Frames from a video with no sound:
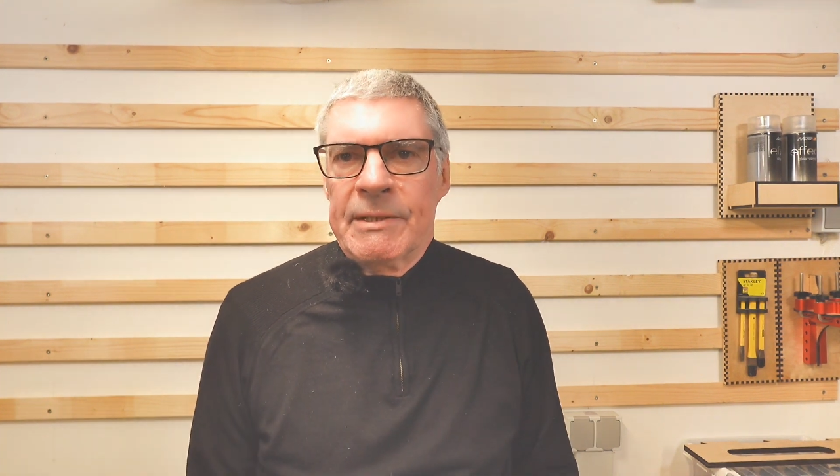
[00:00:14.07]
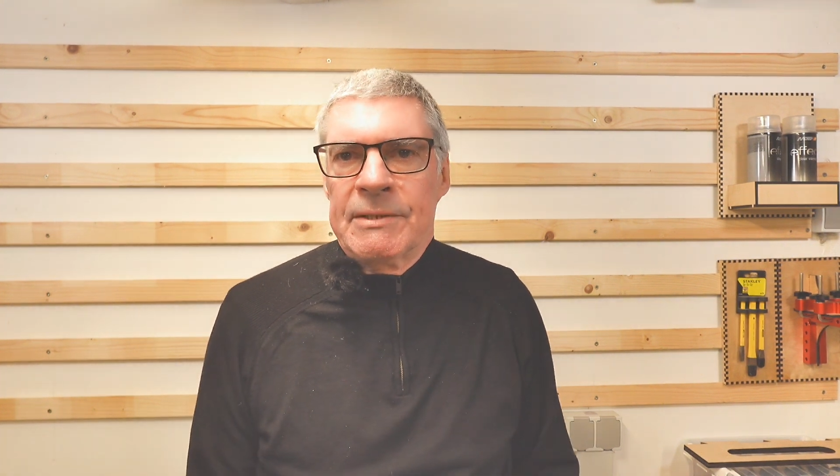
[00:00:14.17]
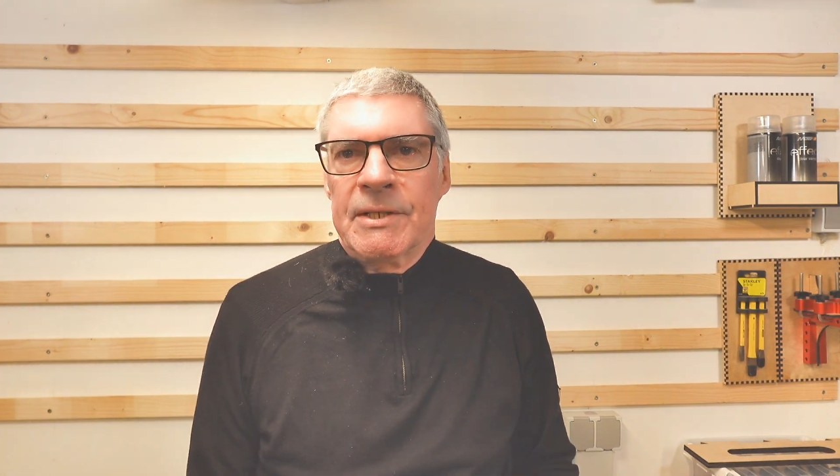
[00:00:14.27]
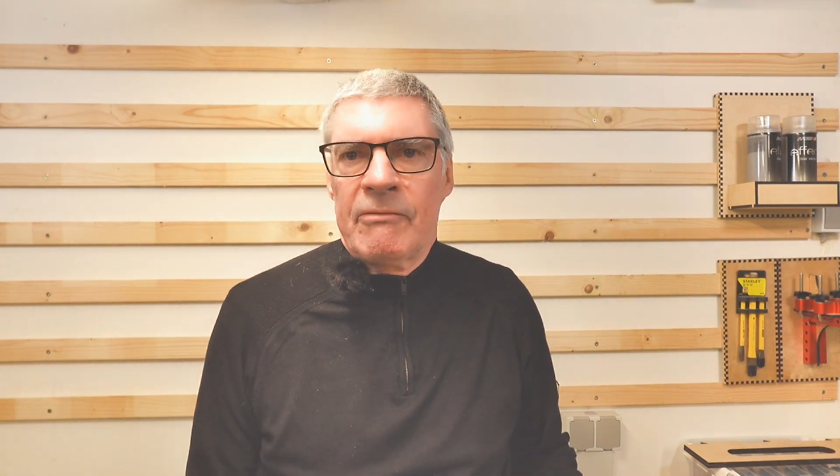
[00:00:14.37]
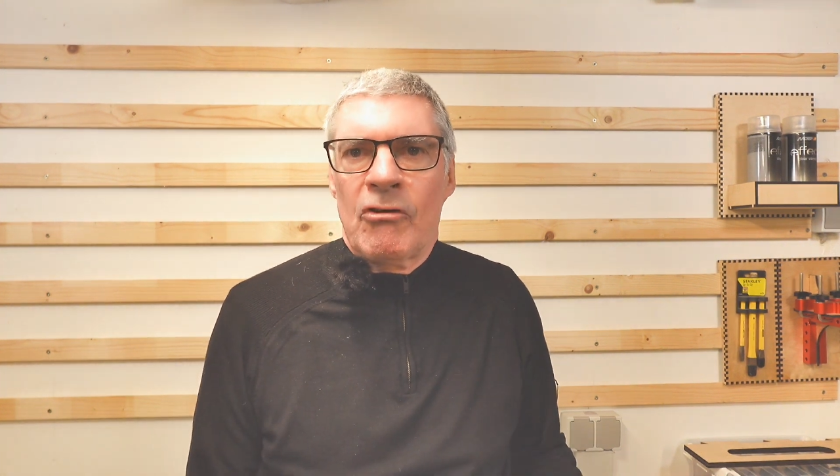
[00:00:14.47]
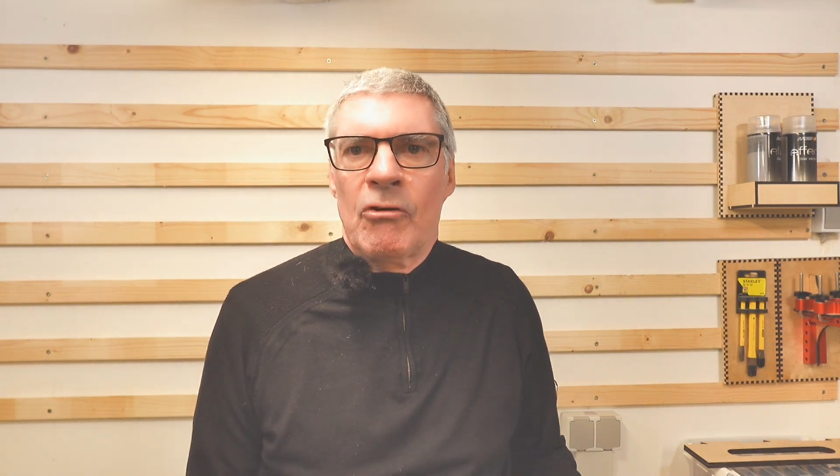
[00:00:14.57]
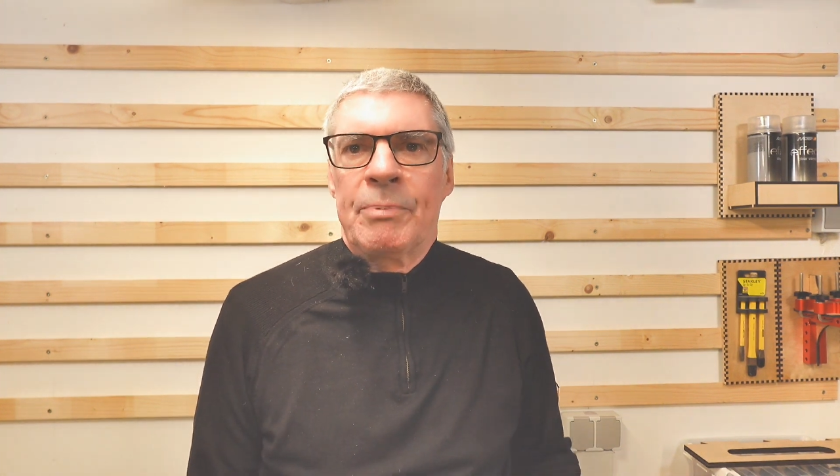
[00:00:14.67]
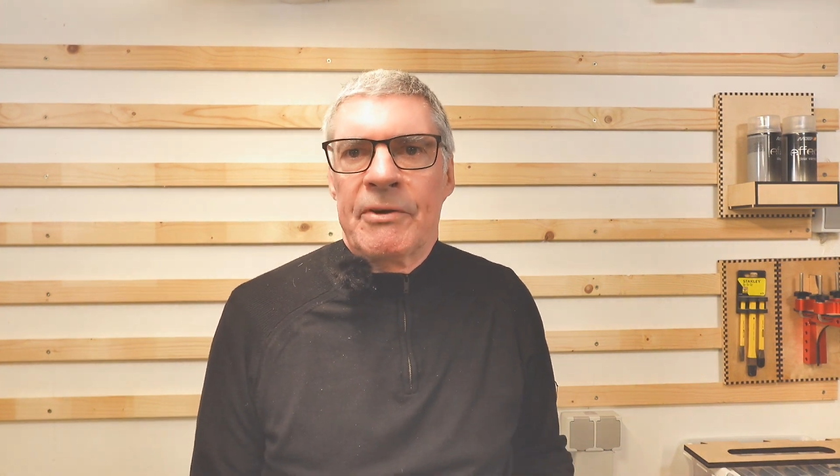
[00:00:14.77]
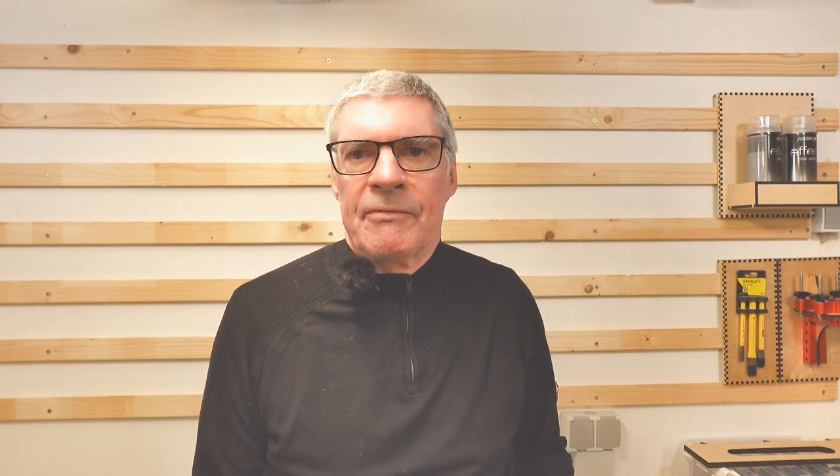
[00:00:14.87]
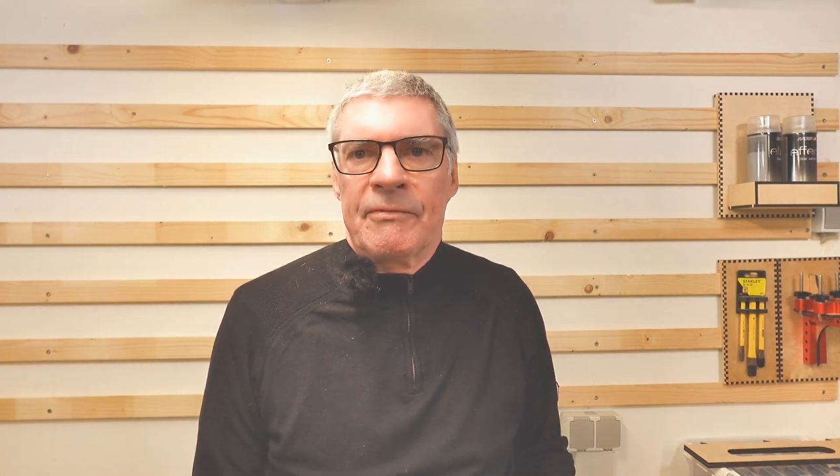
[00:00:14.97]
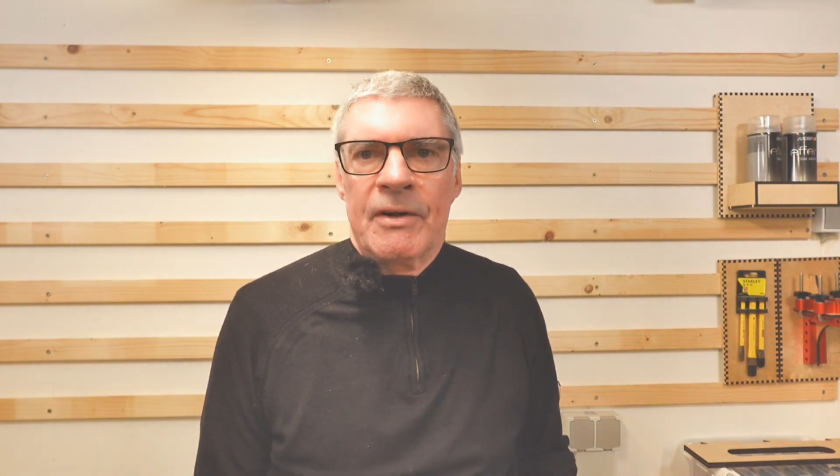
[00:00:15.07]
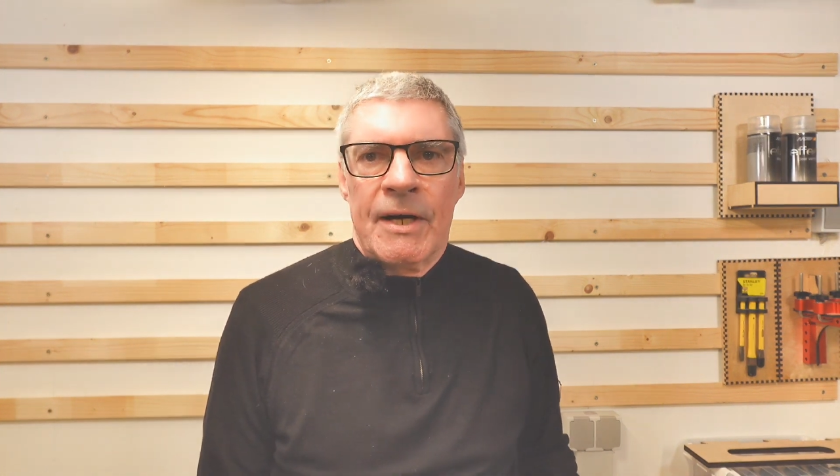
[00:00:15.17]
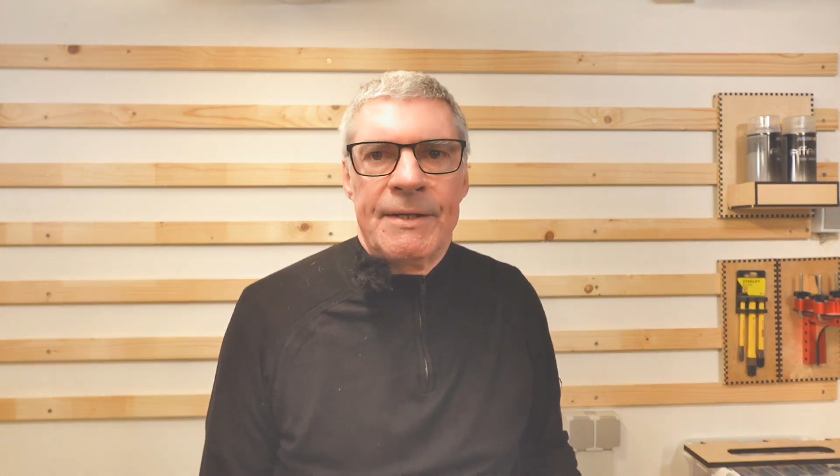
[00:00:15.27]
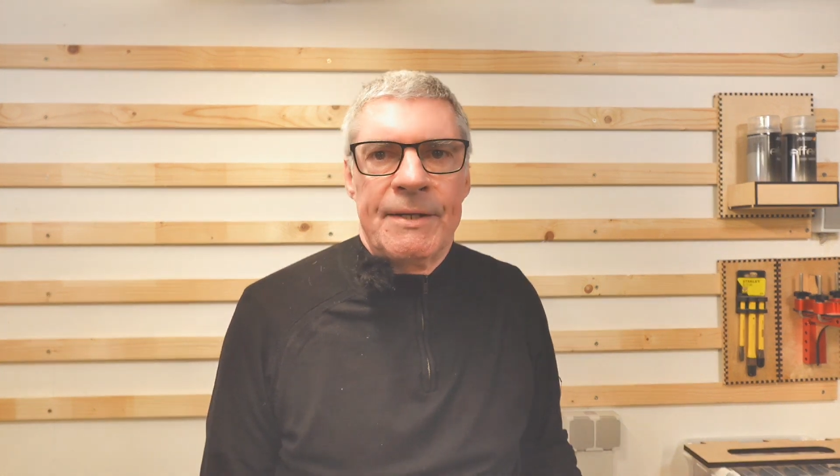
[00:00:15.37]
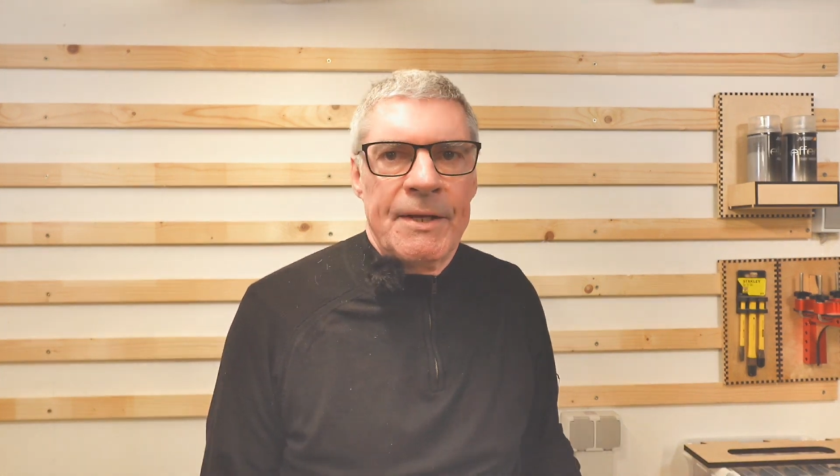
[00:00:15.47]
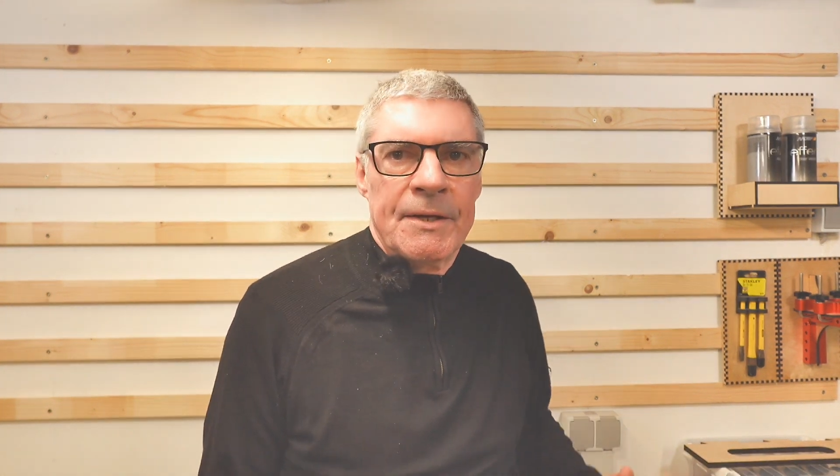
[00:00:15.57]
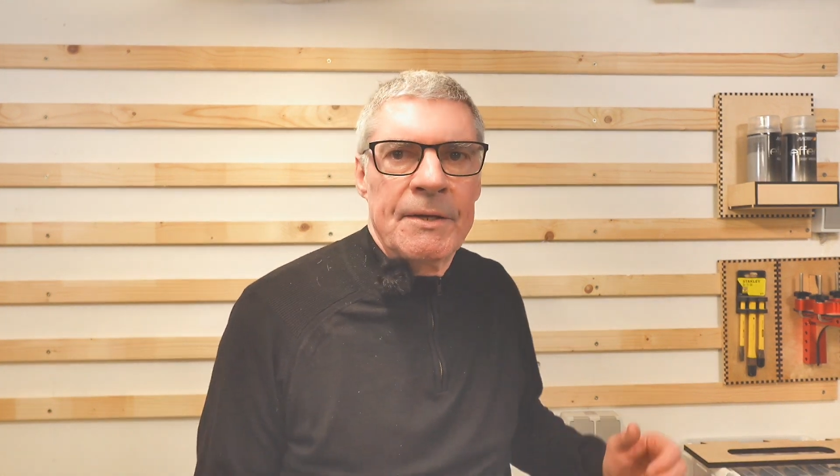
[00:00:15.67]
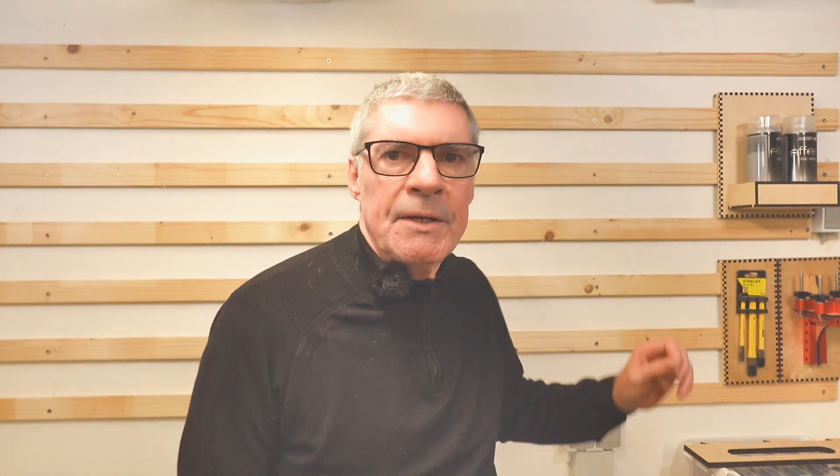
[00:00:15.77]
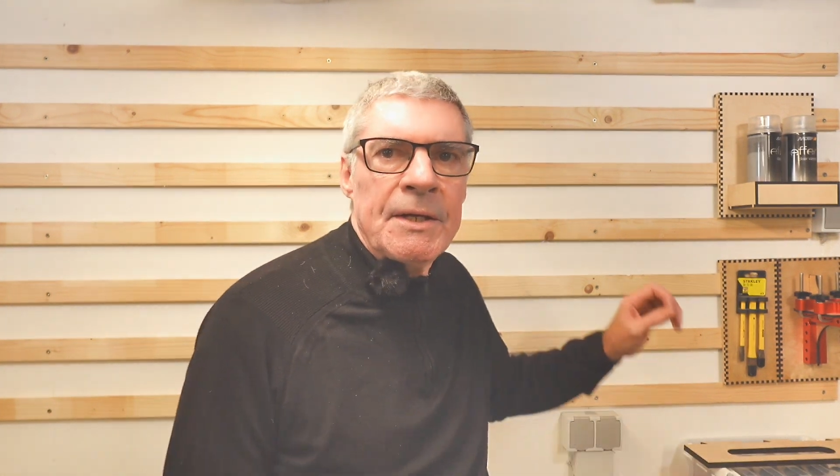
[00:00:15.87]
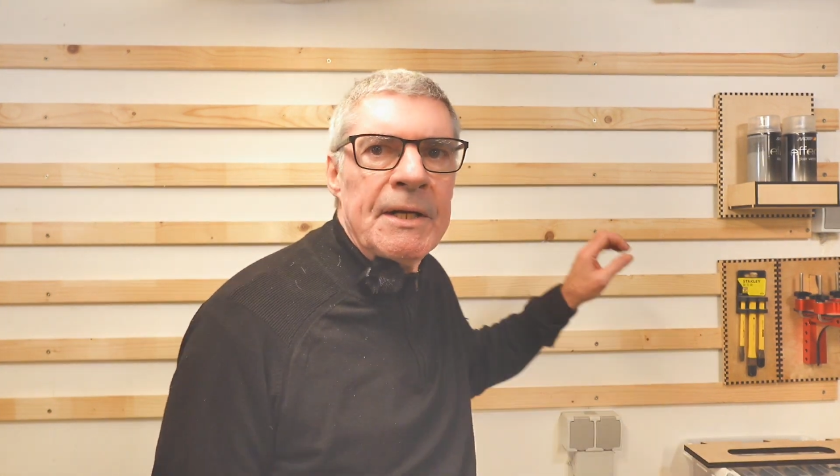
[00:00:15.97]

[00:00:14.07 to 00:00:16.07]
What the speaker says: But to give you a bit of an idea,